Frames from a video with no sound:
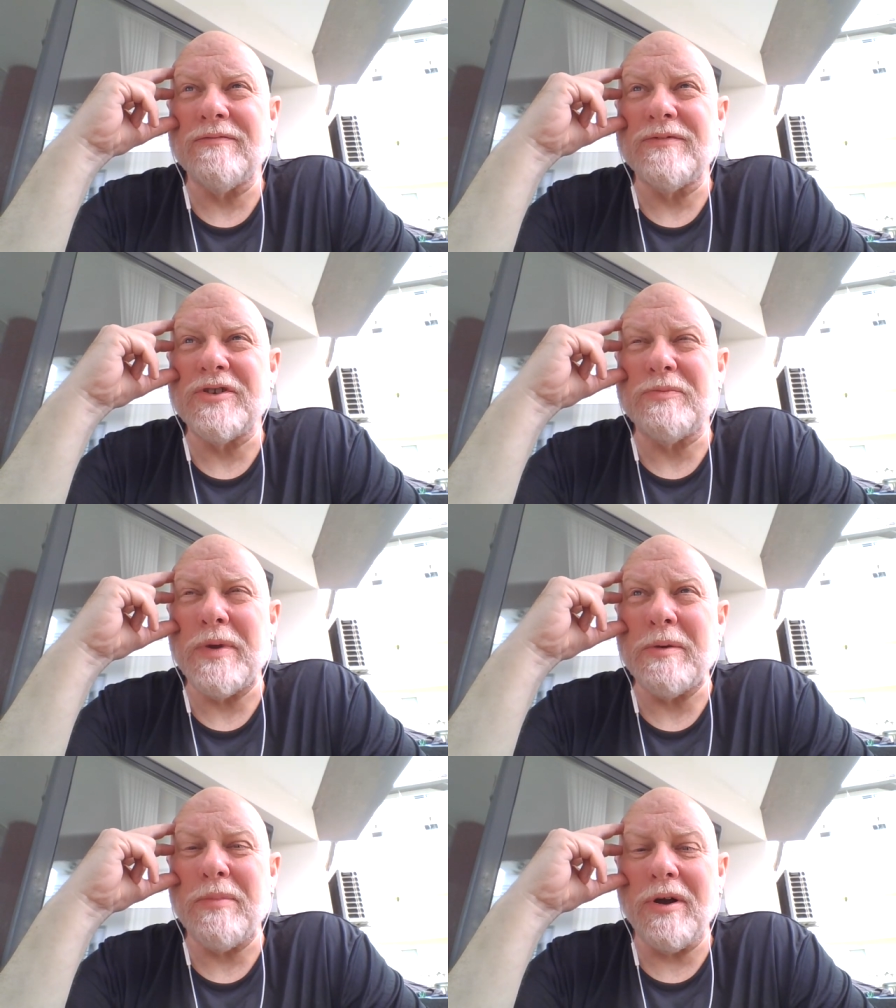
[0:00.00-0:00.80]
just
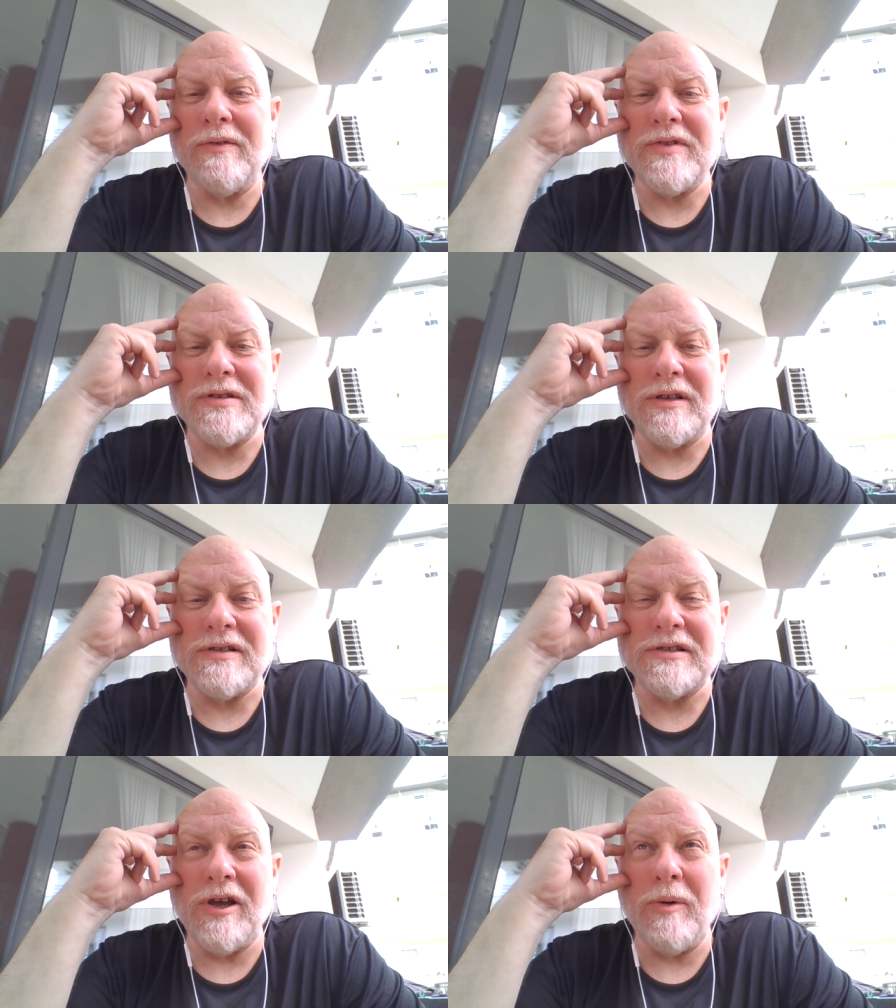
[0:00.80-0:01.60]
being part of this
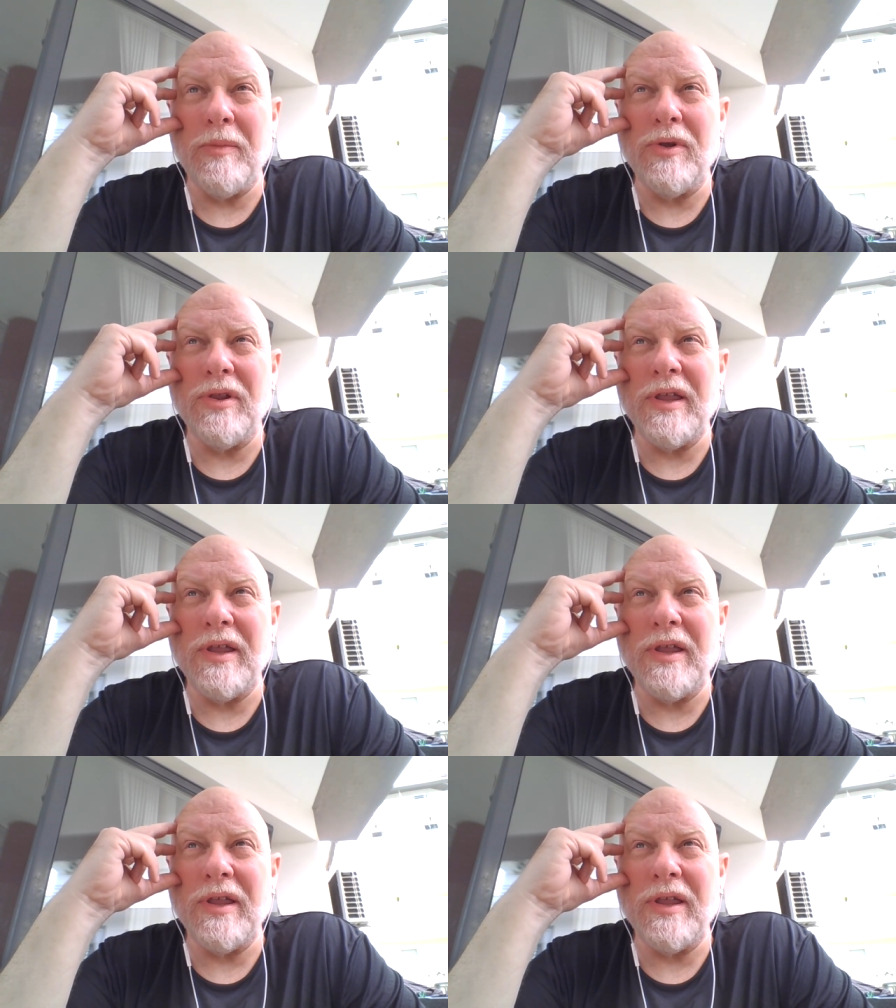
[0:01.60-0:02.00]
ensemble.